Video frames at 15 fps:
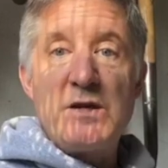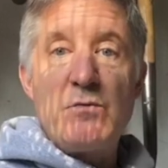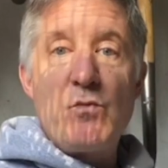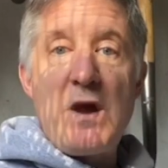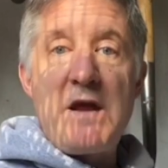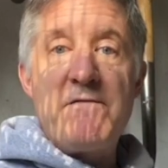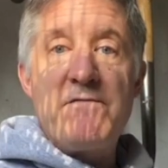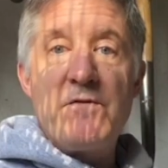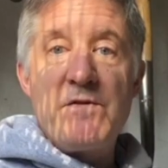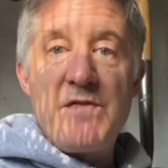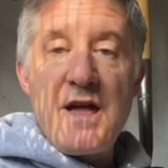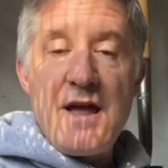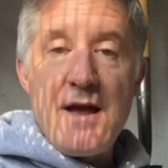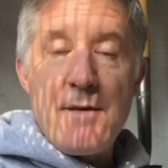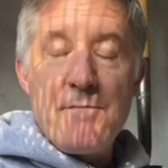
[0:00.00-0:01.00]
way for
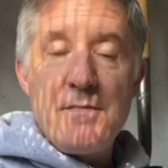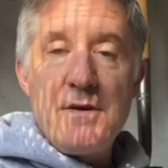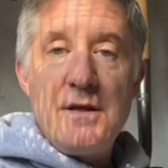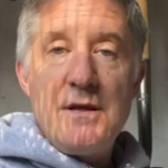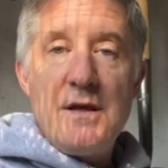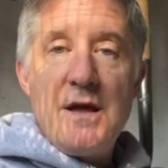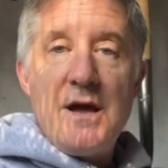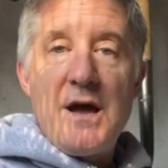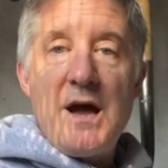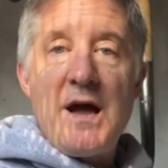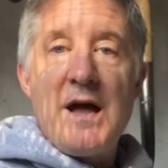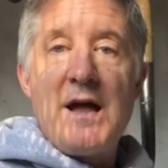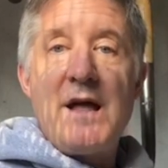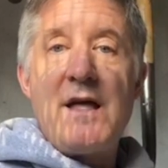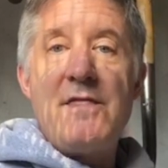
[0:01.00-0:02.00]
them,
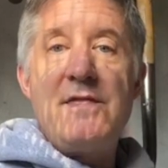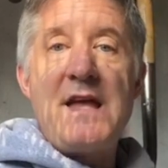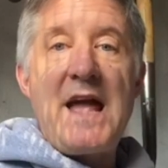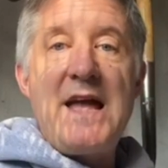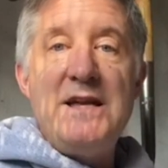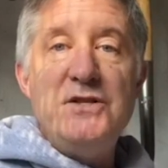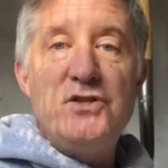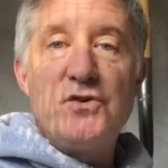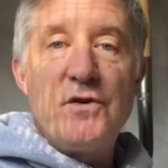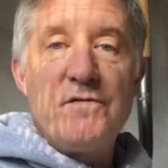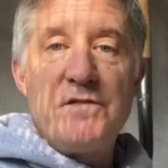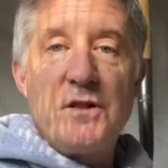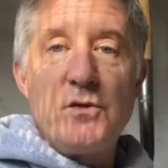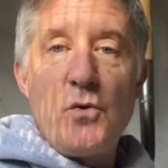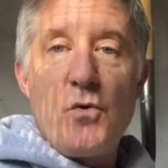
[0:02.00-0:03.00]
the angel of
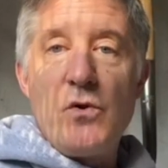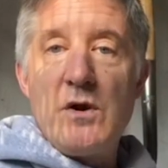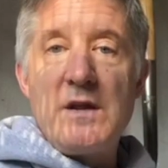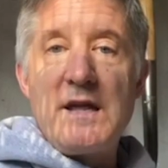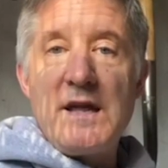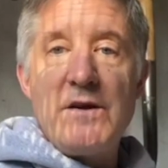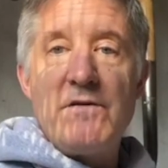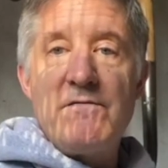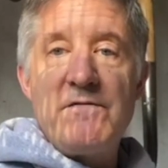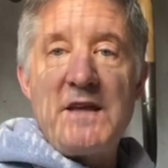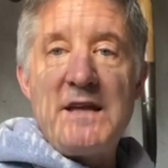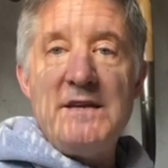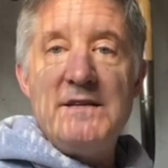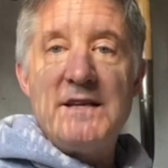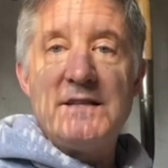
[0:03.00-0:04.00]
the Lord
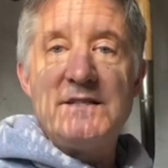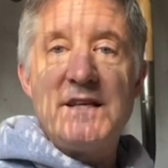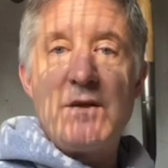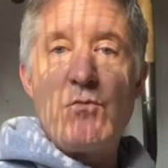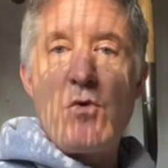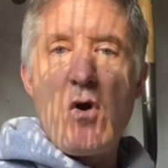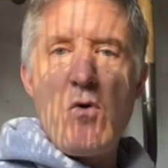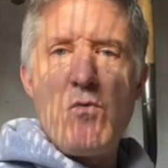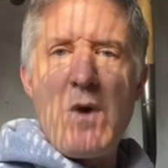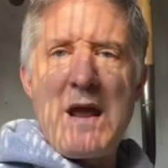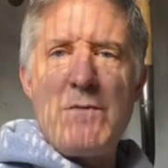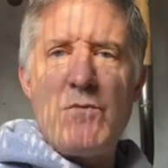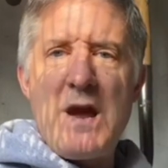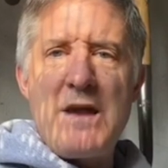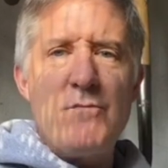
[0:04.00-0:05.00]
intervened and said, "Whoa,
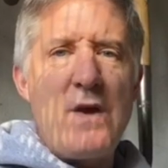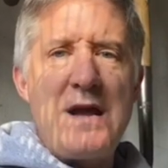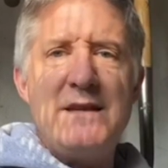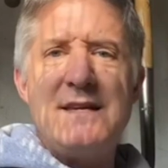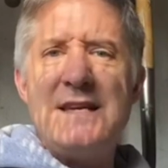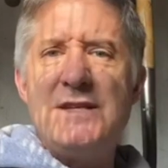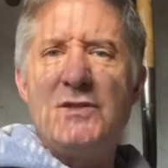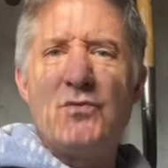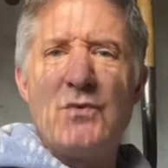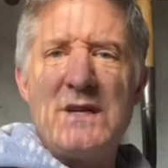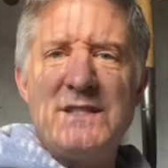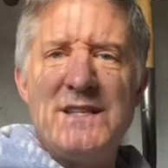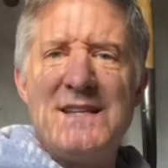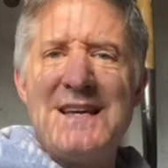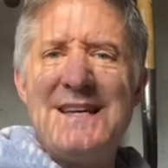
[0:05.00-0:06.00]
wait, he's
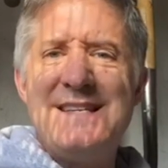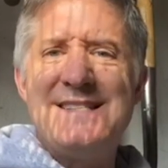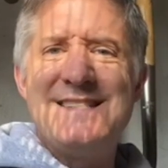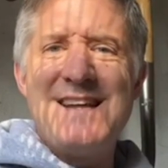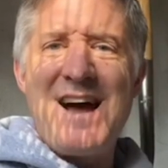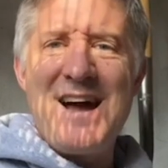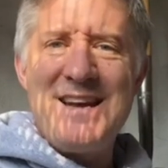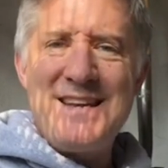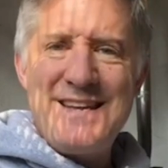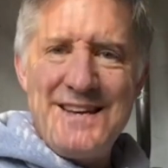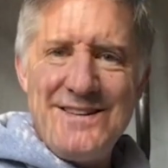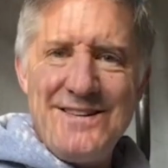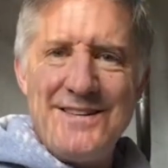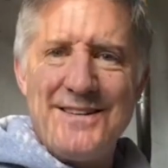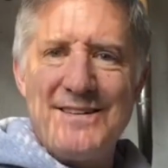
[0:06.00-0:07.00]
risen. He's not
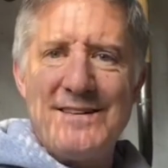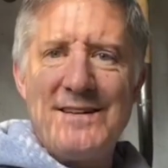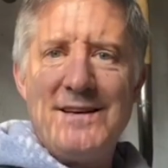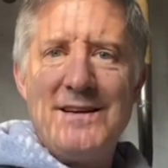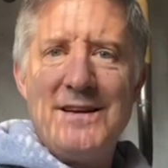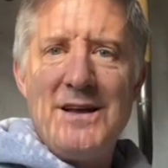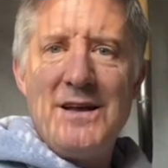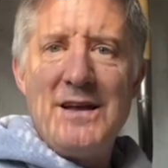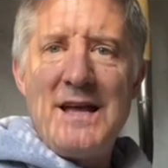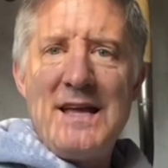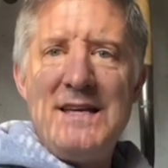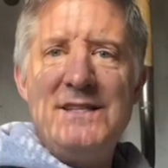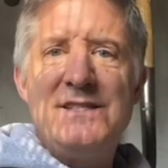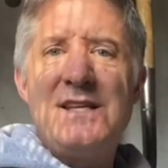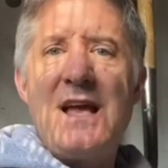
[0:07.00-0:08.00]
here.
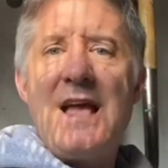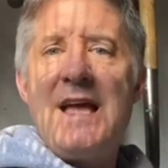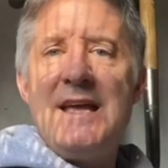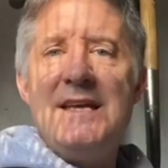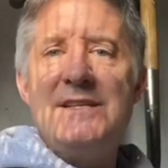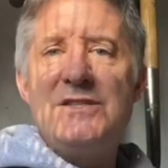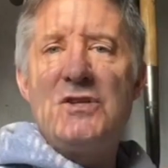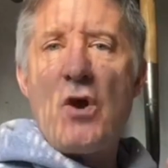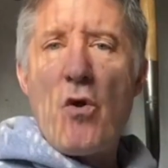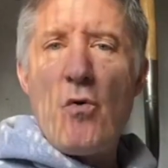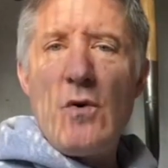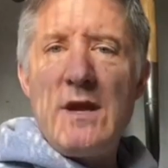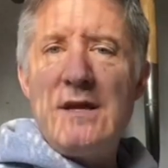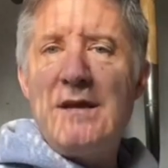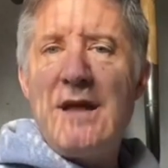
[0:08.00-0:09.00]
He's
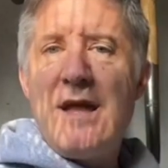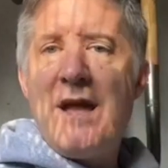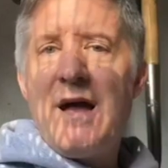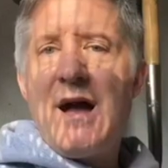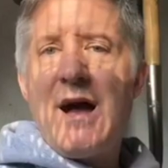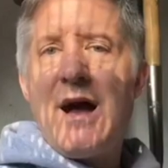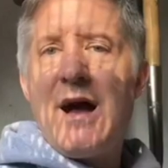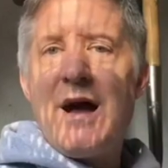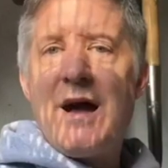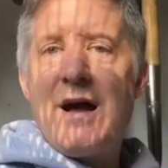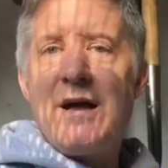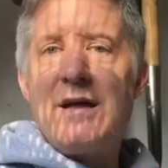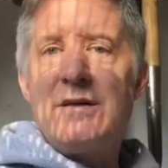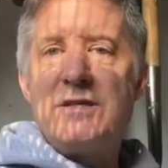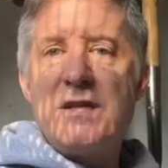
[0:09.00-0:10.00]
going
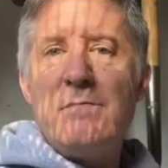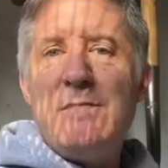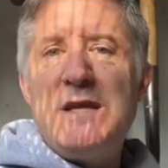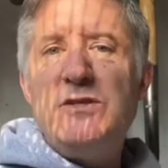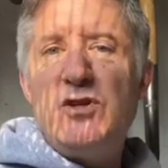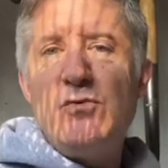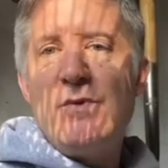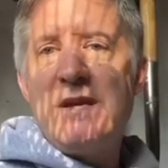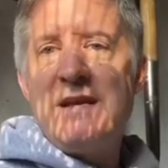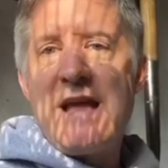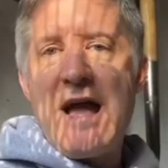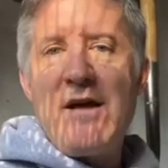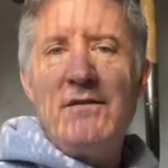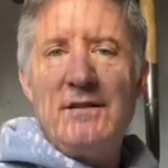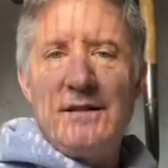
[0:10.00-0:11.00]
to meet you in
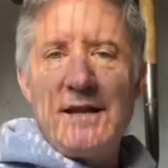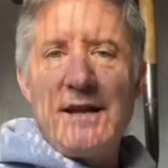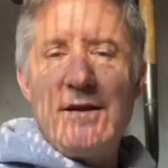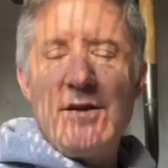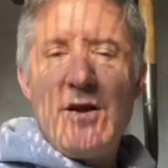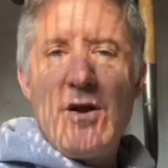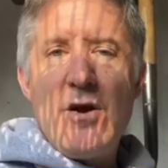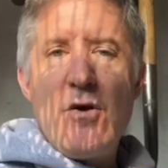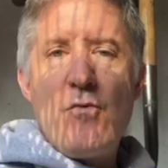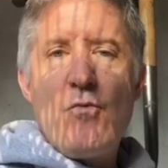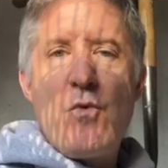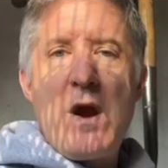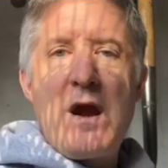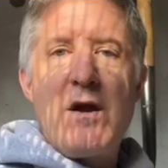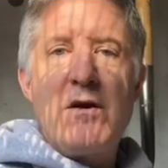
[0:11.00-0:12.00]
Galilee,
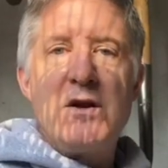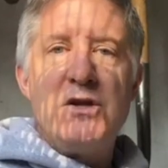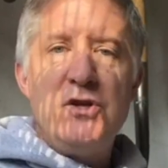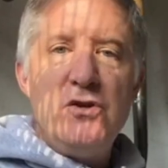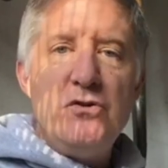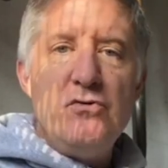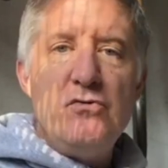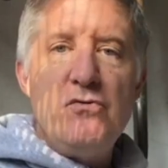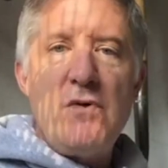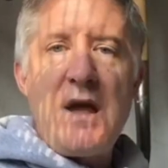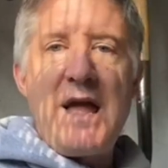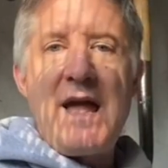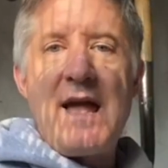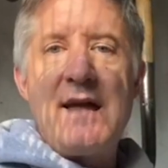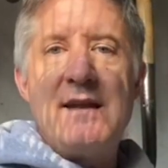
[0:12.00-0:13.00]
where you
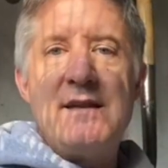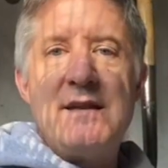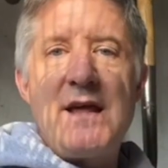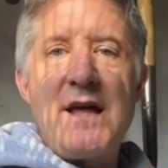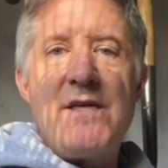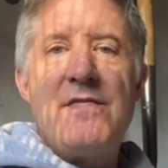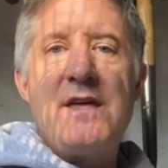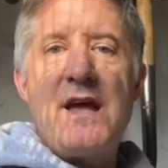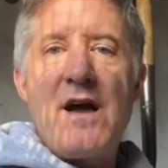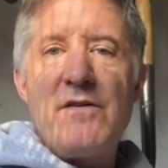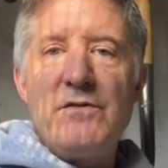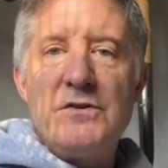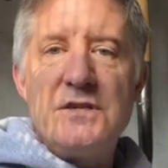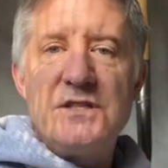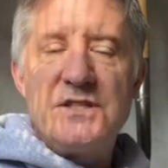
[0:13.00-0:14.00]
and the
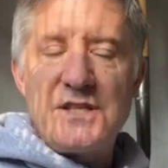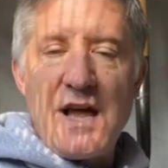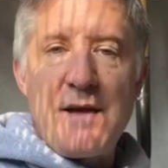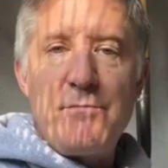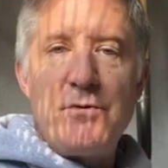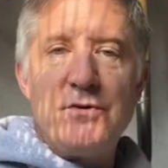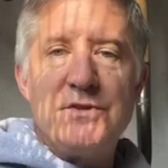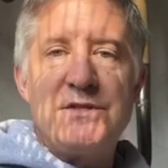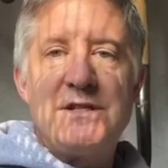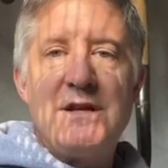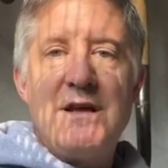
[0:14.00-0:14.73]
other disciples